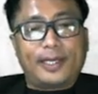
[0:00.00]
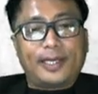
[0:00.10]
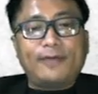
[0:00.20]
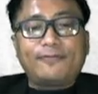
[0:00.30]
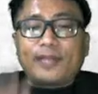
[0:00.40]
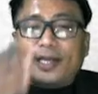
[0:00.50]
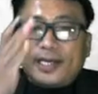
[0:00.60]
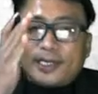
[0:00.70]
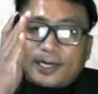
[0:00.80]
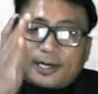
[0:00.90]
If the
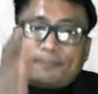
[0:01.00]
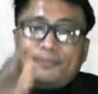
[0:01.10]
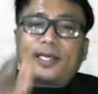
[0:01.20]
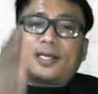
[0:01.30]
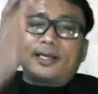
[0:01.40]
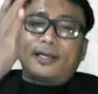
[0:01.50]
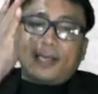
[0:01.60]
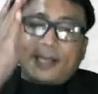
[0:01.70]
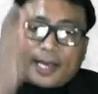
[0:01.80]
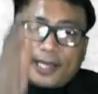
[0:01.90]
interrupting
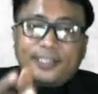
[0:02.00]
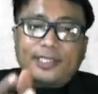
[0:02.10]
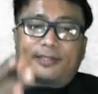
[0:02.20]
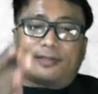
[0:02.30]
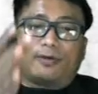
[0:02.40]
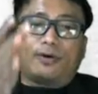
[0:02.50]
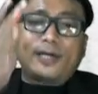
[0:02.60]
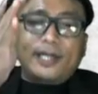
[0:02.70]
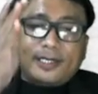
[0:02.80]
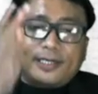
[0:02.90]
agent or
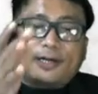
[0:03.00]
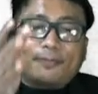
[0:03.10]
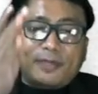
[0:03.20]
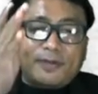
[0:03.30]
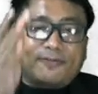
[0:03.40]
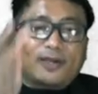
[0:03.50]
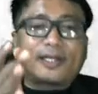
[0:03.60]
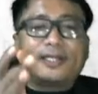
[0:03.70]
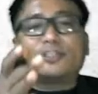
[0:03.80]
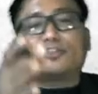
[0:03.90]
the interrupting
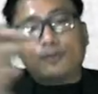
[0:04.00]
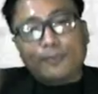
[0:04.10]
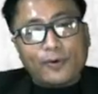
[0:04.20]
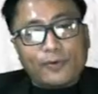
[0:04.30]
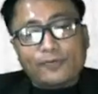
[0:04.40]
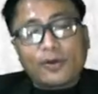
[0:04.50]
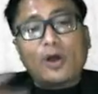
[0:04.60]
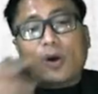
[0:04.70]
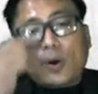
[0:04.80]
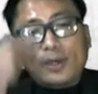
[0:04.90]
factor is removed,
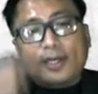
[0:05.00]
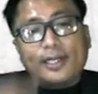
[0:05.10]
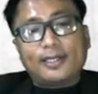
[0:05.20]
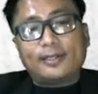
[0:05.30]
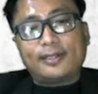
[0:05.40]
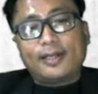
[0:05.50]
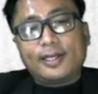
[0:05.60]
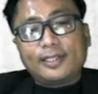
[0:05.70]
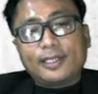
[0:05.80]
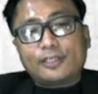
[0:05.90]
only then
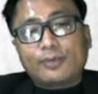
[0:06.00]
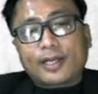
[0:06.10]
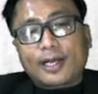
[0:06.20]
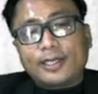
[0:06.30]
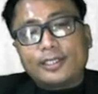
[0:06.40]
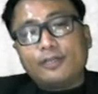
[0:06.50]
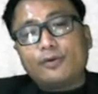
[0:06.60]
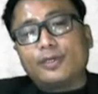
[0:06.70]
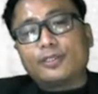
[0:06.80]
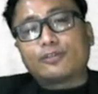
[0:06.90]
this will
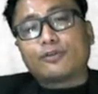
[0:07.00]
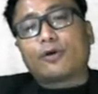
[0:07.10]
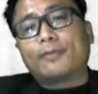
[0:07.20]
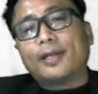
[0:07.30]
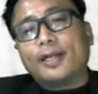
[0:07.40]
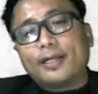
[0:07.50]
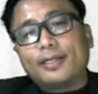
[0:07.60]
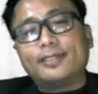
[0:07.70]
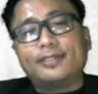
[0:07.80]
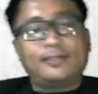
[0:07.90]
continue its normal
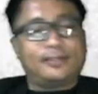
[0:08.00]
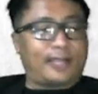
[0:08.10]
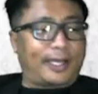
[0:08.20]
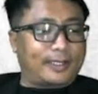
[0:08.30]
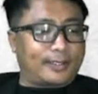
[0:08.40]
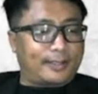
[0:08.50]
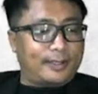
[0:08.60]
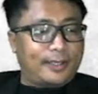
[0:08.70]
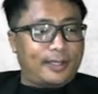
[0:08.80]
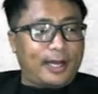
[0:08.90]
cycle.
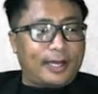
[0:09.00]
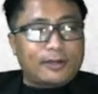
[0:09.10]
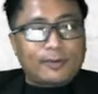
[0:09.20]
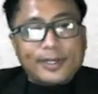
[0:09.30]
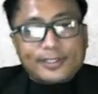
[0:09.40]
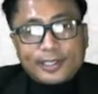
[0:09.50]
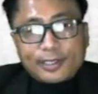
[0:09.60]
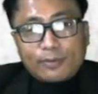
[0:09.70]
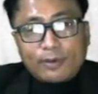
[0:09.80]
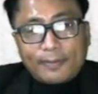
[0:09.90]
Otherwise,
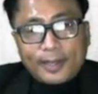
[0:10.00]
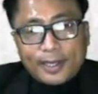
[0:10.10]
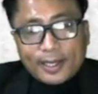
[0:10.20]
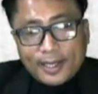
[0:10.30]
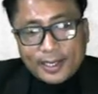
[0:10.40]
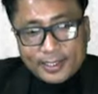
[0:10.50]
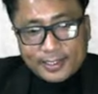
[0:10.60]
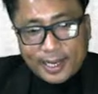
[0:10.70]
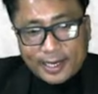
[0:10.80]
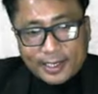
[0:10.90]
it will be
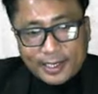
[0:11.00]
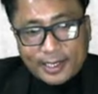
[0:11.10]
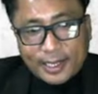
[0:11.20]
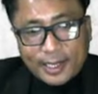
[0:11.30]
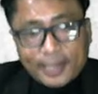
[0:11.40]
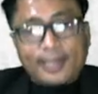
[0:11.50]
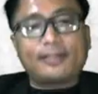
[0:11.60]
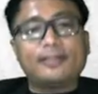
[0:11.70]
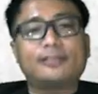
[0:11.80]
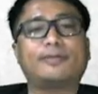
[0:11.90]
stagnant here
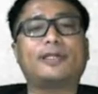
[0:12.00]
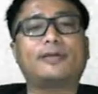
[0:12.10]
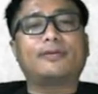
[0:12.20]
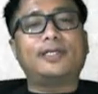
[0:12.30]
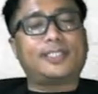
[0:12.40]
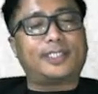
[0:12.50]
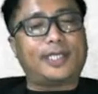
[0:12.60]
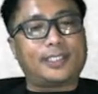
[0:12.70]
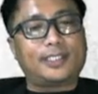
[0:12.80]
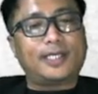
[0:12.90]
at this particular
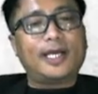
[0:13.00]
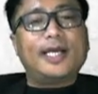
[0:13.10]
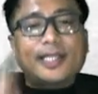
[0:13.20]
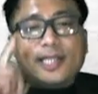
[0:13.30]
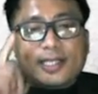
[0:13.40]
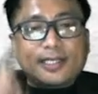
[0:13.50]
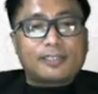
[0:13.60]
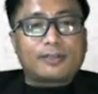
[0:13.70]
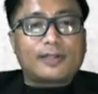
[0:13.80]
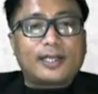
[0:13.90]
stage. That
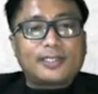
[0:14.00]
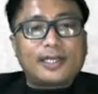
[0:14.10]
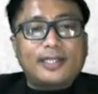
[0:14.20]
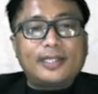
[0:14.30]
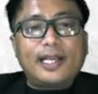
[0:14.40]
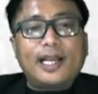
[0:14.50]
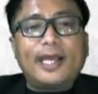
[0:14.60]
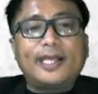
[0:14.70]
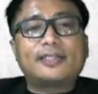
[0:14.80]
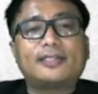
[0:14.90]
is known as a
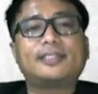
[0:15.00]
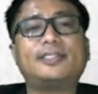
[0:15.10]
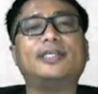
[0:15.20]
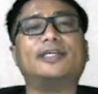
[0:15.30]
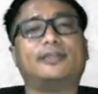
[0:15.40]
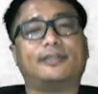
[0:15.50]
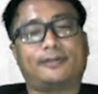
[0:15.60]
delayed seer.